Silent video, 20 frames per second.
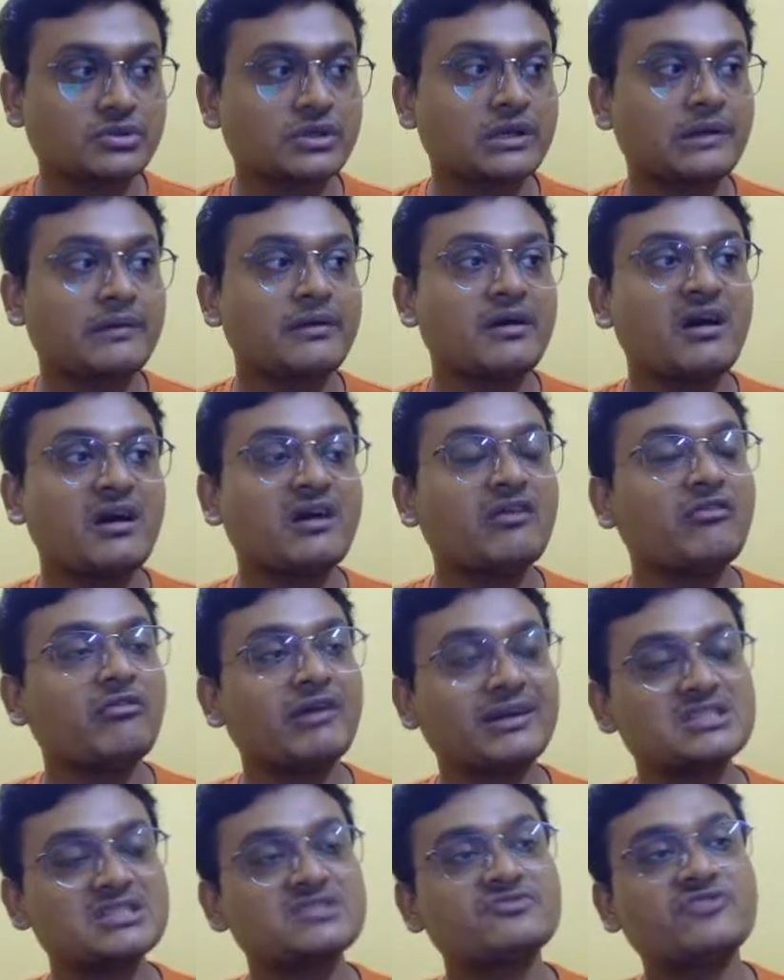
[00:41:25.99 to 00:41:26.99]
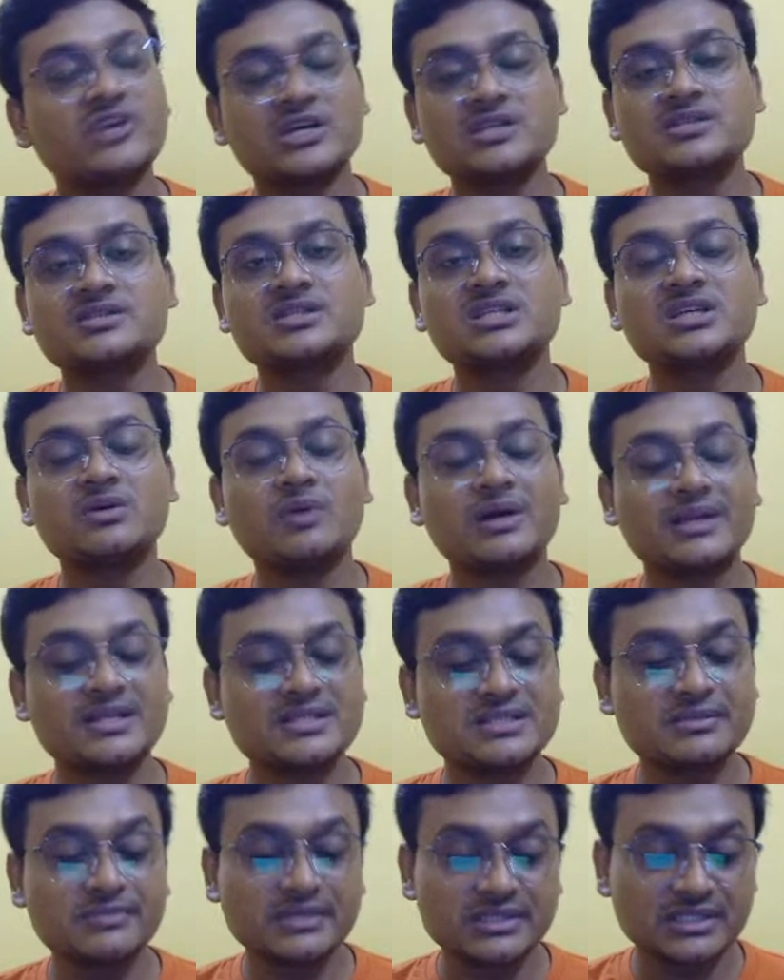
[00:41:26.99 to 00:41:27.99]
Okay, what is fancy, what
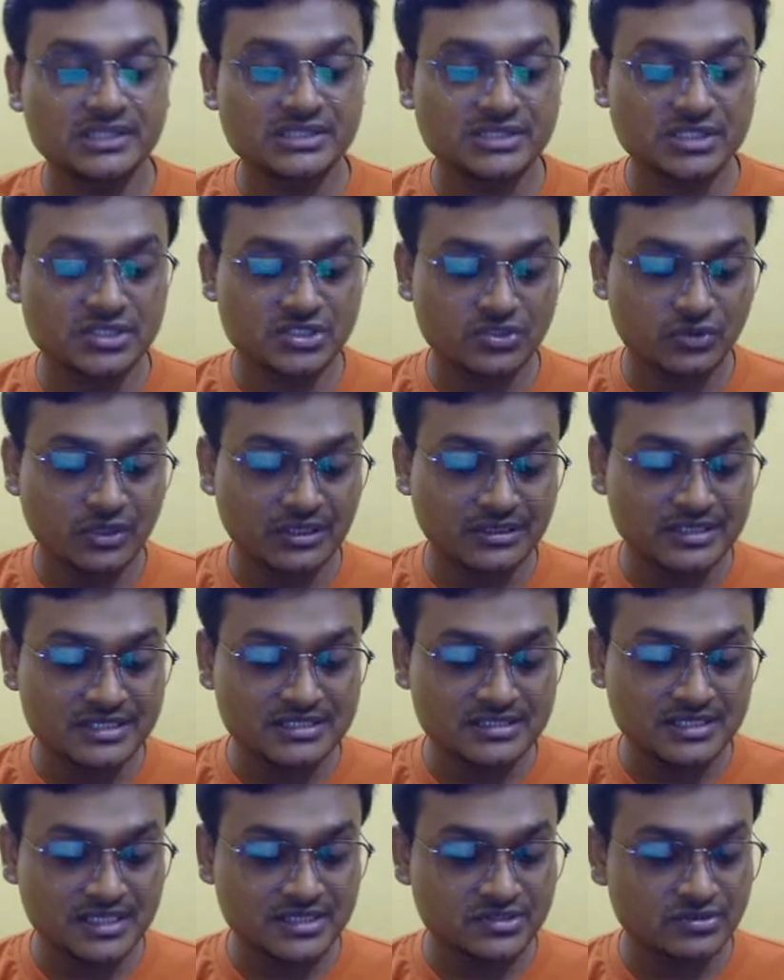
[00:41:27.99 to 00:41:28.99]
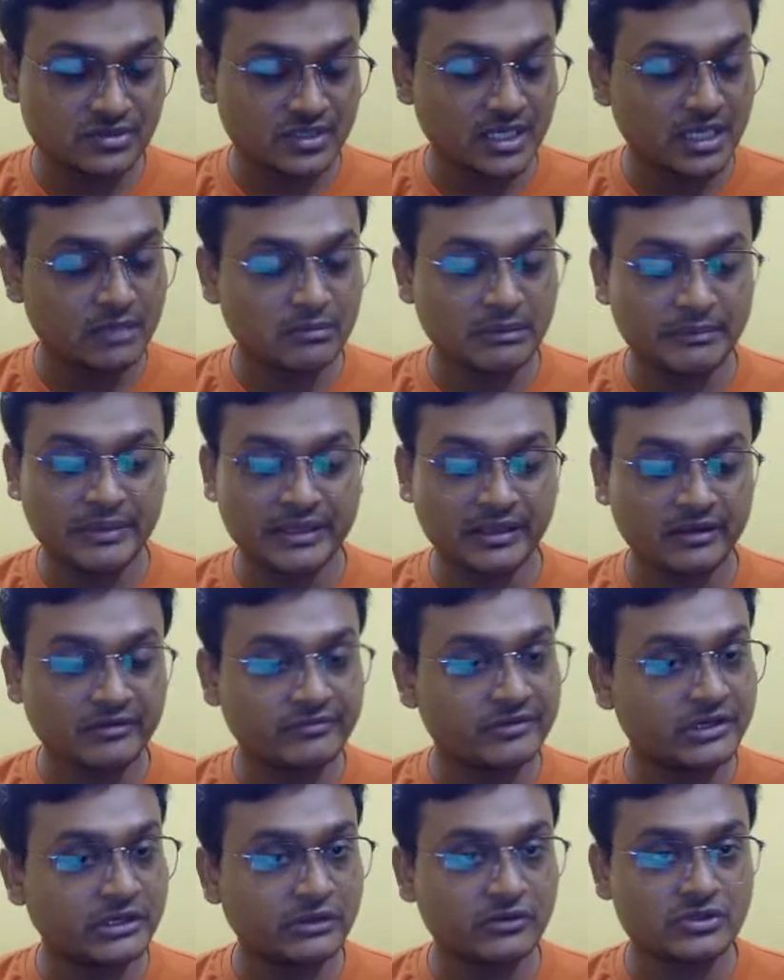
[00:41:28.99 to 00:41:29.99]
is imagination? So all these things. Okay, I'll be
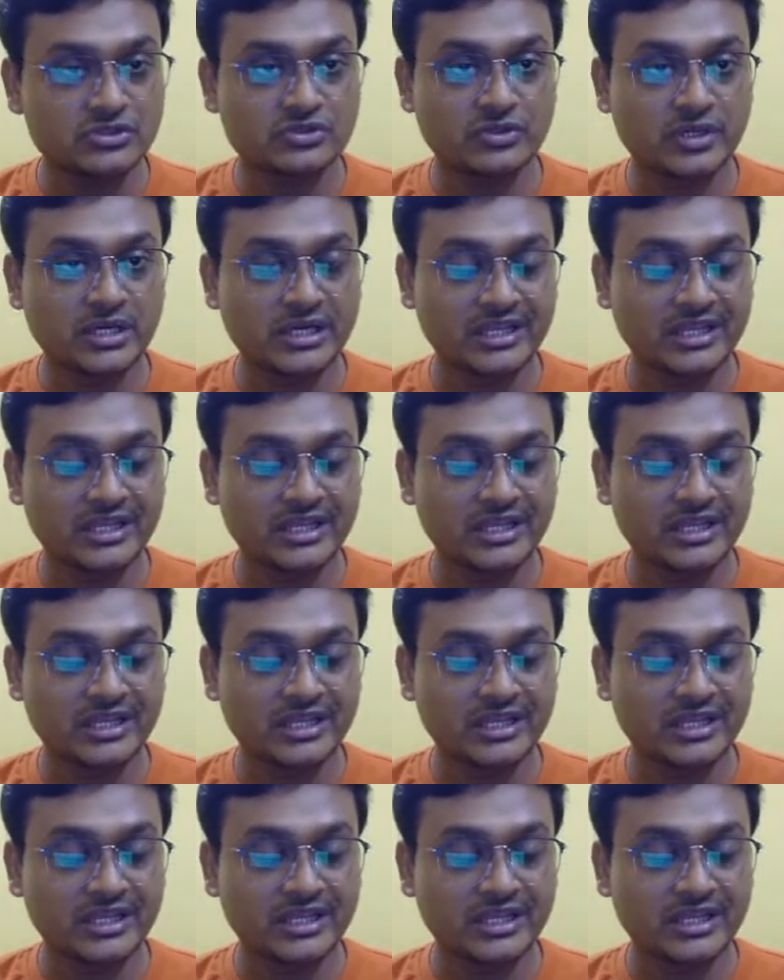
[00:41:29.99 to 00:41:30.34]
making video,